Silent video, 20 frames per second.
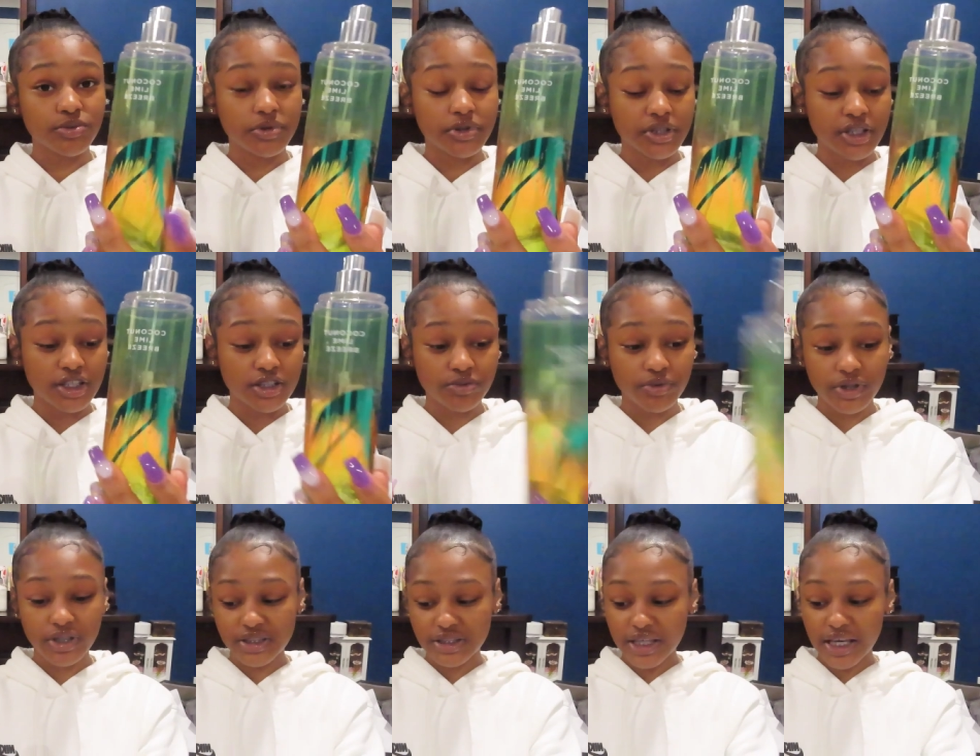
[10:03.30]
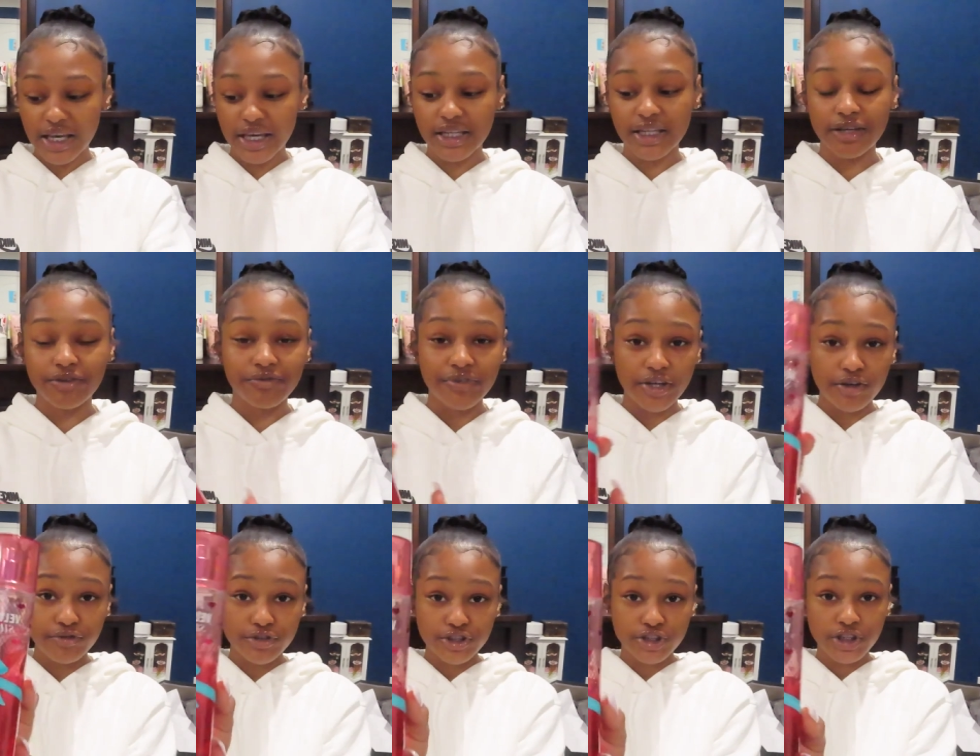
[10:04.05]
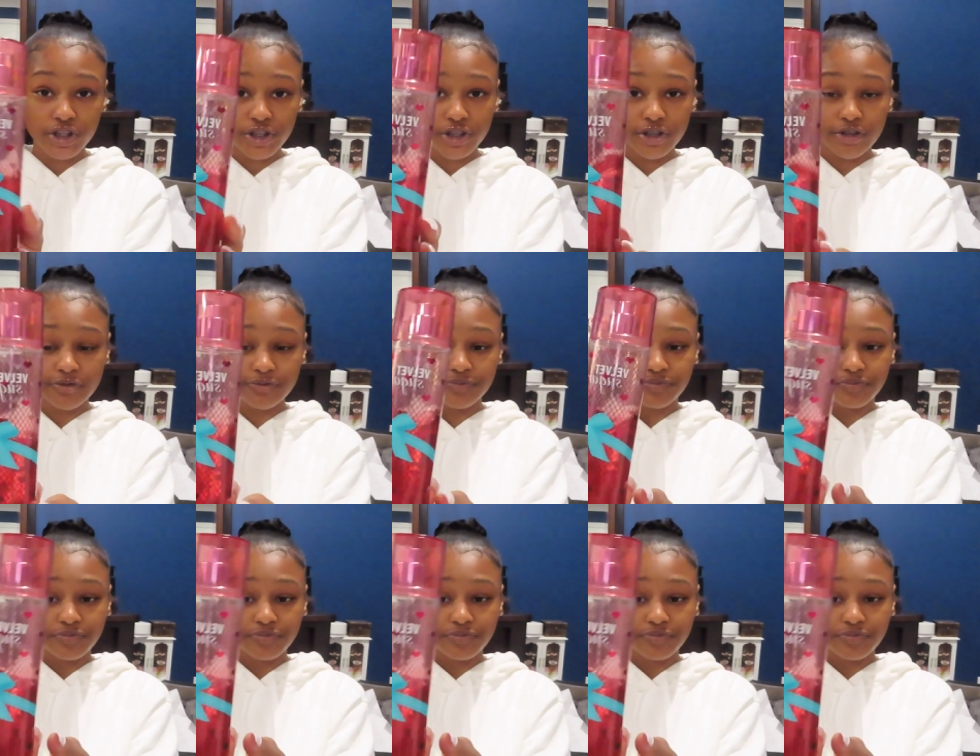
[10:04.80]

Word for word: one, that's where it's at. And then Velvet Sugar,